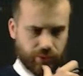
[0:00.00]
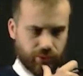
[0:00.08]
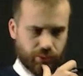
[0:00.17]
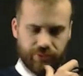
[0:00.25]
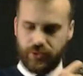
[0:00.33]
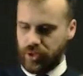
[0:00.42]

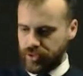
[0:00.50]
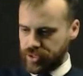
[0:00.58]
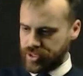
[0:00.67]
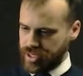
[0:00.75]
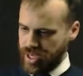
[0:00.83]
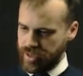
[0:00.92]
We've got the
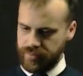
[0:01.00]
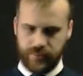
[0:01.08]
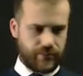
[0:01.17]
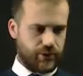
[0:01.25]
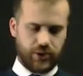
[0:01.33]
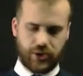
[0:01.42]

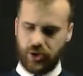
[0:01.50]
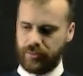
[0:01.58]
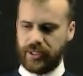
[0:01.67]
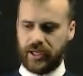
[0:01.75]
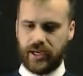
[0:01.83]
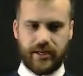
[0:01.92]
same
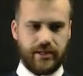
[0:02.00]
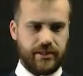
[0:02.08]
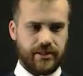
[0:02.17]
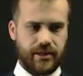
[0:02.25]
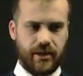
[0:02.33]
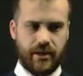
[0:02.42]

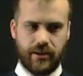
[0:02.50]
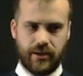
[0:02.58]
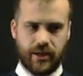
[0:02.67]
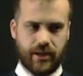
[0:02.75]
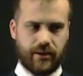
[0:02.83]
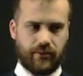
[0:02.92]
denominators.
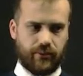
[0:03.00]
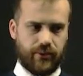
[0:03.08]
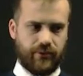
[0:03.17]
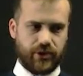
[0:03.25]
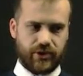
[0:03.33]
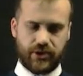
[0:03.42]

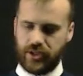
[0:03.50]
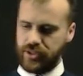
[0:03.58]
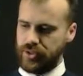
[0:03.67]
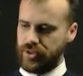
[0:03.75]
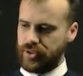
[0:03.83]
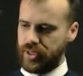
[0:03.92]
We've got sine
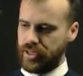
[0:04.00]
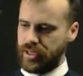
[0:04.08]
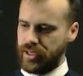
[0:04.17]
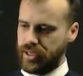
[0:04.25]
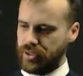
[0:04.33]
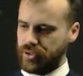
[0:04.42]
2 theta
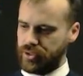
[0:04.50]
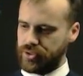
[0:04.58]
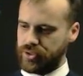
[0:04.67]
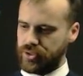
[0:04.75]
here and cos